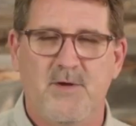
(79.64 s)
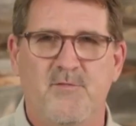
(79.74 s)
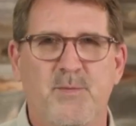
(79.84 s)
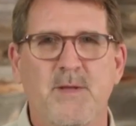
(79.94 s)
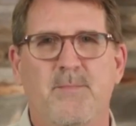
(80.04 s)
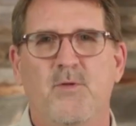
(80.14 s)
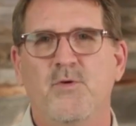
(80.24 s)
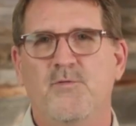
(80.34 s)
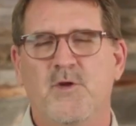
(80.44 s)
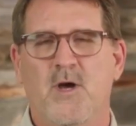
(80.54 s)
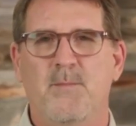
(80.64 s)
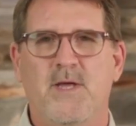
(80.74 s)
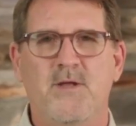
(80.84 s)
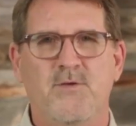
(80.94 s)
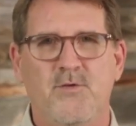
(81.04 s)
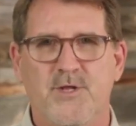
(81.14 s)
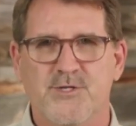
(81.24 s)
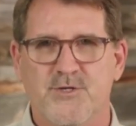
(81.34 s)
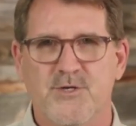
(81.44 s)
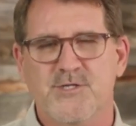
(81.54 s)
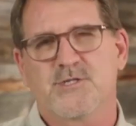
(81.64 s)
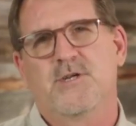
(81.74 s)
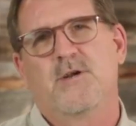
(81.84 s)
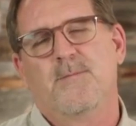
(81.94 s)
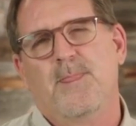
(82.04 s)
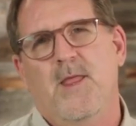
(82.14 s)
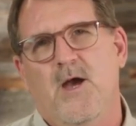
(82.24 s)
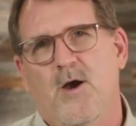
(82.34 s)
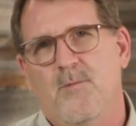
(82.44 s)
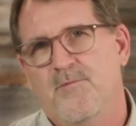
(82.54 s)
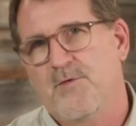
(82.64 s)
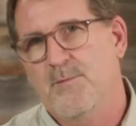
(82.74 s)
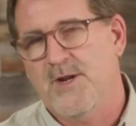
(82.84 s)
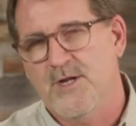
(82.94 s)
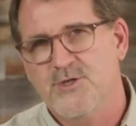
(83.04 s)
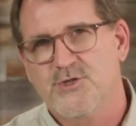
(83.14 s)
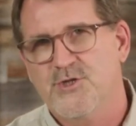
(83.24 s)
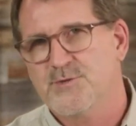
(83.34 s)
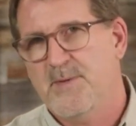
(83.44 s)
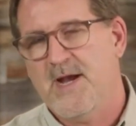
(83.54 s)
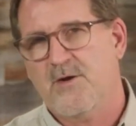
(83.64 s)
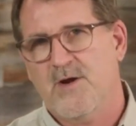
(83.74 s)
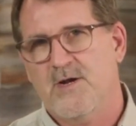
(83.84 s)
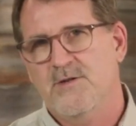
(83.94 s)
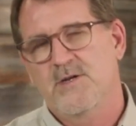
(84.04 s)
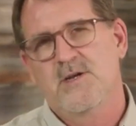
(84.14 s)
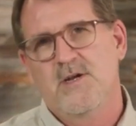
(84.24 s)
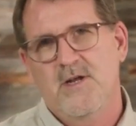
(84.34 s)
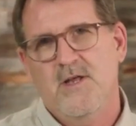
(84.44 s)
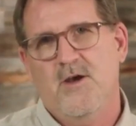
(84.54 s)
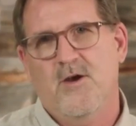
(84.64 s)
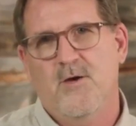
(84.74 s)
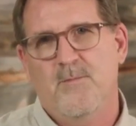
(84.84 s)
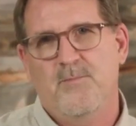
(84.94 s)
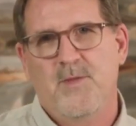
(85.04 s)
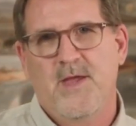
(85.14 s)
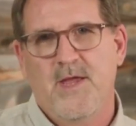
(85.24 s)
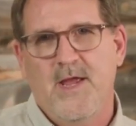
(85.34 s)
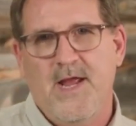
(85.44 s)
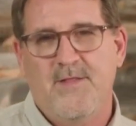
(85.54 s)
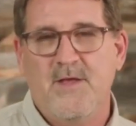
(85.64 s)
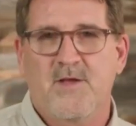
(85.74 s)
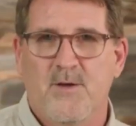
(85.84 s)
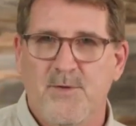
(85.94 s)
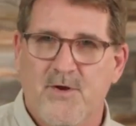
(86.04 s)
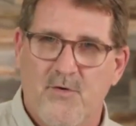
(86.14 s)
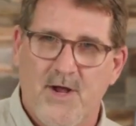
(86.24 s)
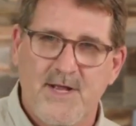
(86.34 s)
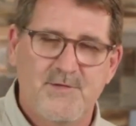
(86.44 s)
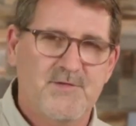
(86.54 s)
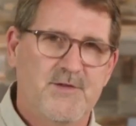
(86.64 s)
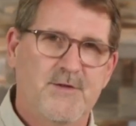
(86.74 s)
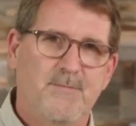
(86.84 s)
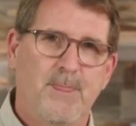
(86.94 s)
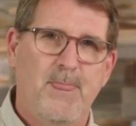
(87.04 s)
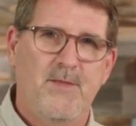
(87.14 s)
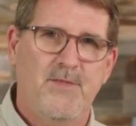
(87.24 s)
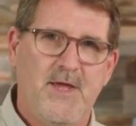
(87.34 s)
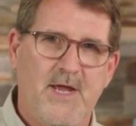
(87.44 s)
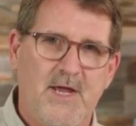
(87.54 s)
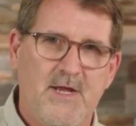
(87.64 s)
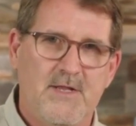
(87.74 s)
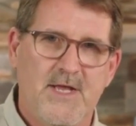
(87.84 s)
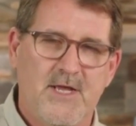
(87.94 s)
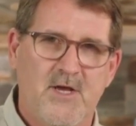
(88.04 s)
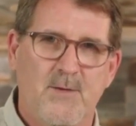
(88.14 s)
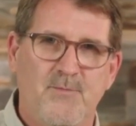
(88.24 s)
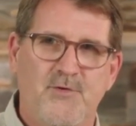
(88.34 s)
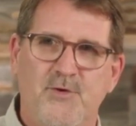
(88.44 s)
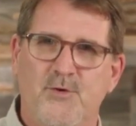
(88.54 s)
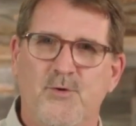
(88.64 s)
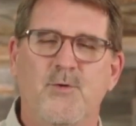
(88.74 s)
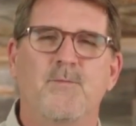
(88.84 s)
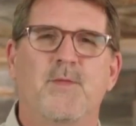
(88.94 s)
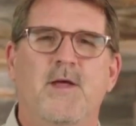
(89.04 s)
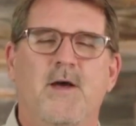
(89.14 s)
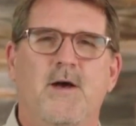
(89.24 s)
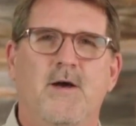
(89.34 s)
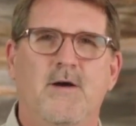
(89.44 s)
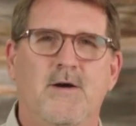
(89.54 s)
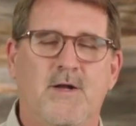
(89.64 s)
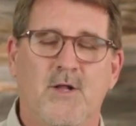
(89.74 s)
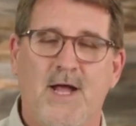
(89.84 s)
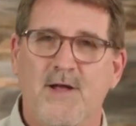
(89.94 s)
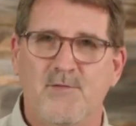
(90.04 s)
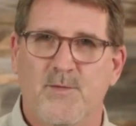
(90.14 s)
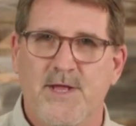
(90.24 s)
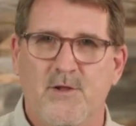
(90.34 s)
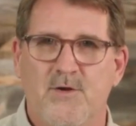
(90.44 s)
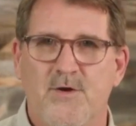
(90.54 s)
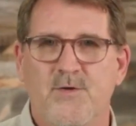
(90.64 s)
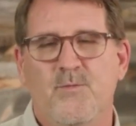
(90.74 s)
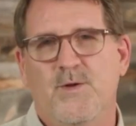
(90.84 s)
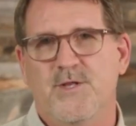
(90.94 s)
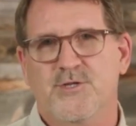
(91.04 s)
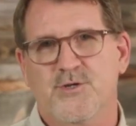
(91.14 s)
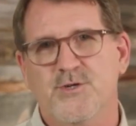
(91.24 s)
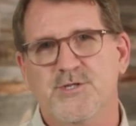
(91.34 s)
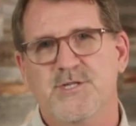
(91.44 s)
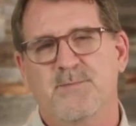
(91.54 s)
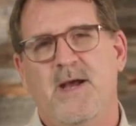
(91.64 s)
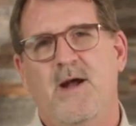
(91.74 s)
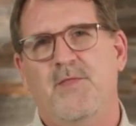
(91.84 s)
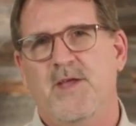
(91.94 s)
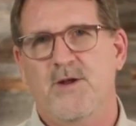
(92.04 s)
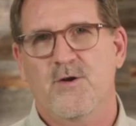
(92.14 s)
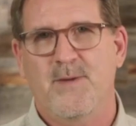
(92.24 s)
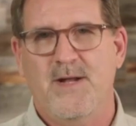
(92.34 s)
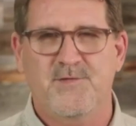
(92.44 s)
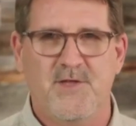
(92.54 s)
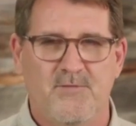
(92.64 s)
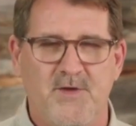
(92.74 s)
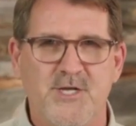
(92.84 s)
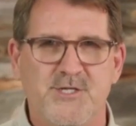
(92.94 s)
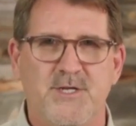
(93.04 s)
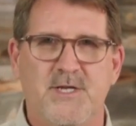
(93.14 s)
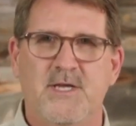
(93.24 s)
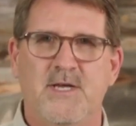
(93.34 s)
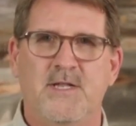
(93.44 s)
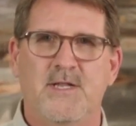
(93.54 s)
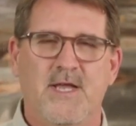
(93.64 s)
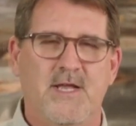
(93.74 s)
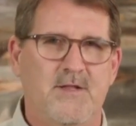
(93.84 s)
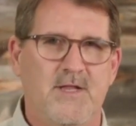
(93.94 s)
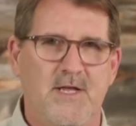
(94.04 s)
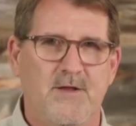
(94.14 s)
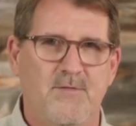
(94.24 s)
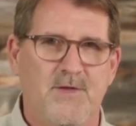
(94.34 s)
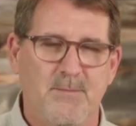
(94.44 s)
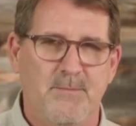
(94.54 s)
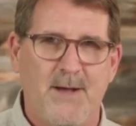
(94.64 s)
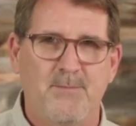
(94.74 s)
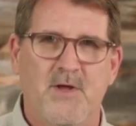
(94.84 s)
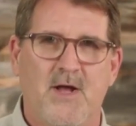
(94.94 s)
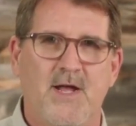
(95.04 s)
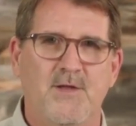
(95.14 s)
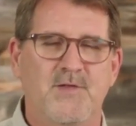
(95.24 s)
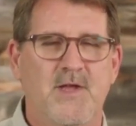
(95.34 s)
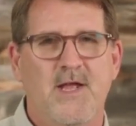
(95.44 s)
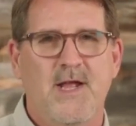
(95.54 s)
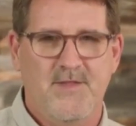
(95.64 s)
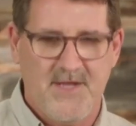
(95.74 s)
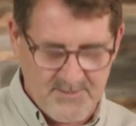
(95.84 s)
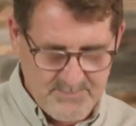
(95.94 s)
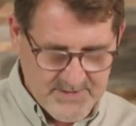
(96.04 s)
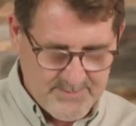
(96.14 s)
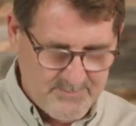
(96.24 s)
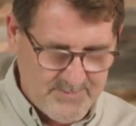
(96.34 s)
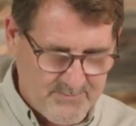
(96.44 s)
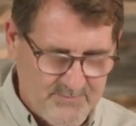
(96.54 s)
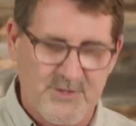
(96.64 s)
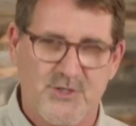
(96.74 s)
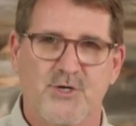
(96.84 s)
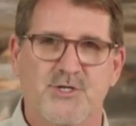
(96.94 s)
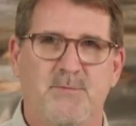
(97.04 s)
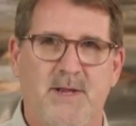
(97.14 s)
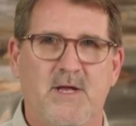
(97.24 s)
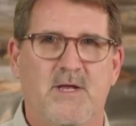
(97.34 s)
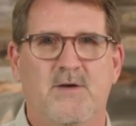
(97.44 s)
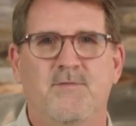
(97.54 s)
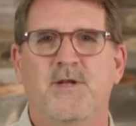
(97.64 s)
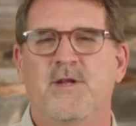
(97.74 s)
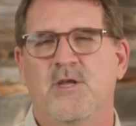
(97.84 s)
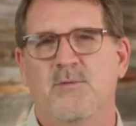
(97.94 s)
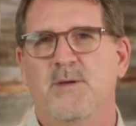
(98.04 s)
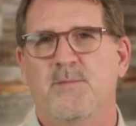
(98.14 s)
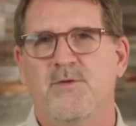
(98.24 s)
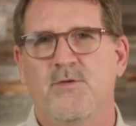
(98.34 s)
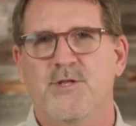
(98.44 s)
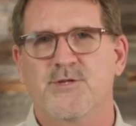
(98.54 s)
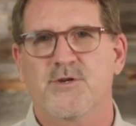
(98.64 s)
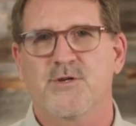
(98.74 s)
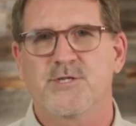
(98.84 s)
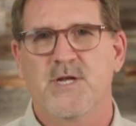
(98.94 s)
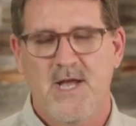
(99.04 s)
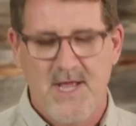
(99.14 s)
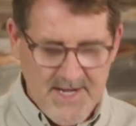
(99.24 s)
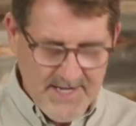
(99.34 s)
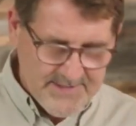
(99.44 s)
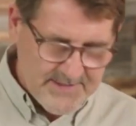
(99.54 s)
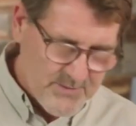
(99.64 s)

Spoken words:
of people who've come into the church from an unchurched background, and they come to Christ. They come to a class where they learn what the church is about. They hear about salvation again. They get baptized, and they can become a member of a church and make a covenant, a commitment to the church. And then